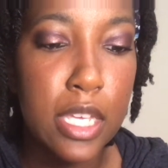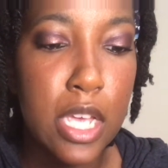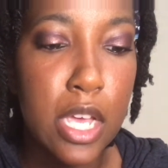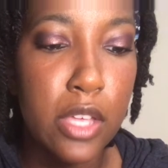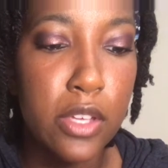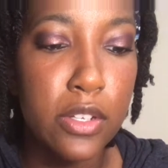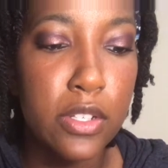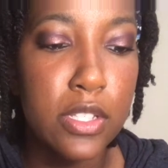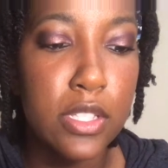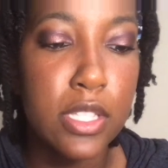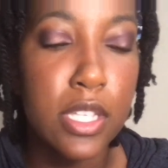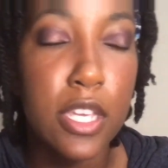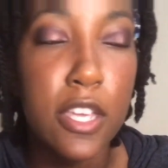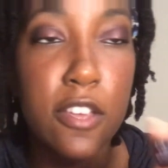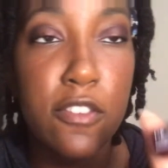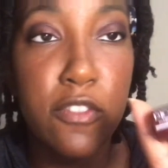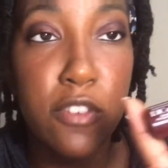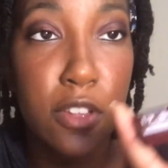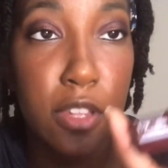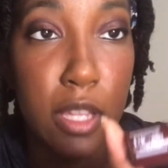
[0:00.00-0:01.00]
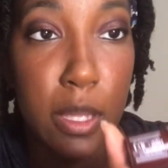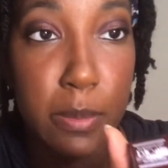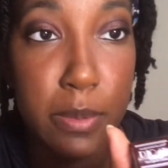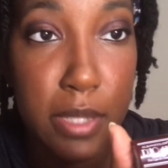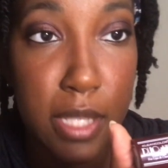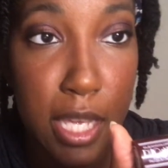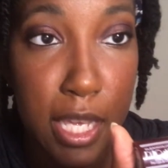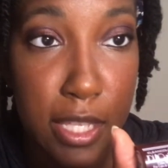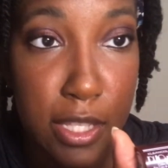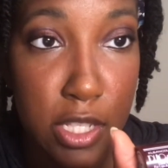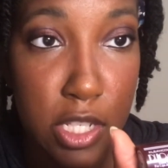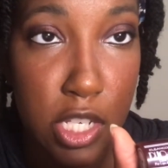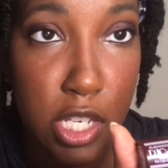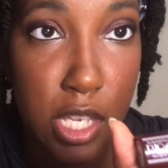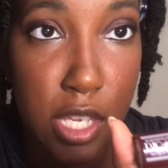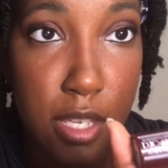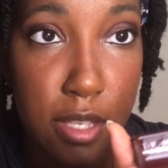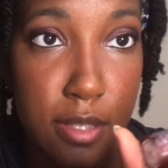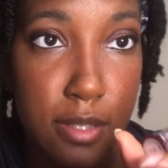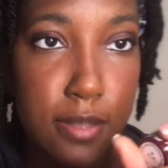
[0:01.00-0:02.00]
Color Stick for lips and
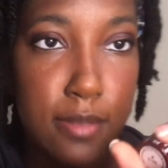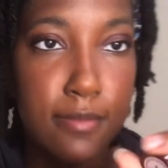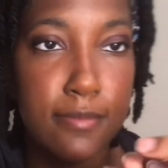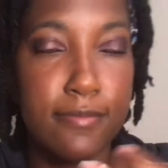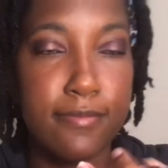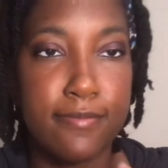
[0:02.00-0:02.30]
cheeks.